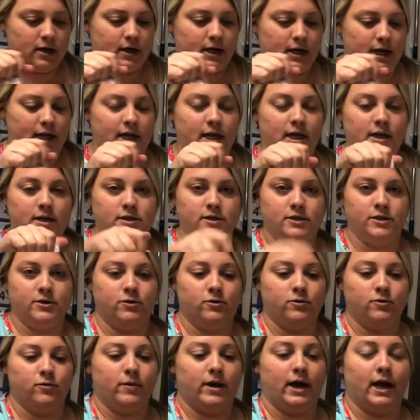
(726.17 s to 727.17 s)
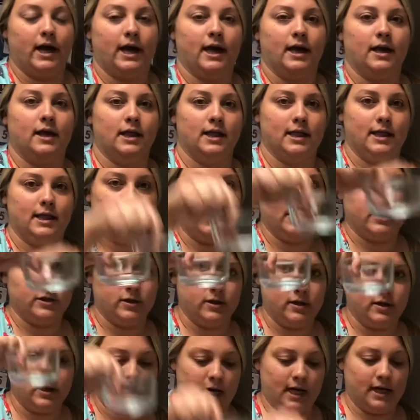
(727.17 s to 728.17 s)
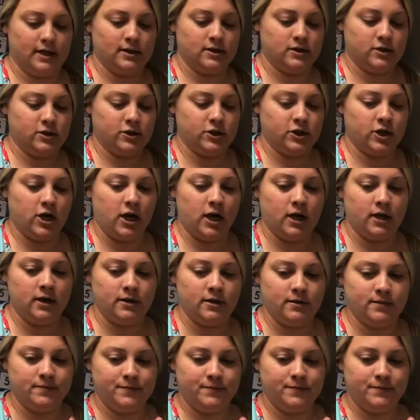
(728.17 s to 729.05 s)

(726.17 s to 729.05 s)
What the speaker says: into my little glass jar.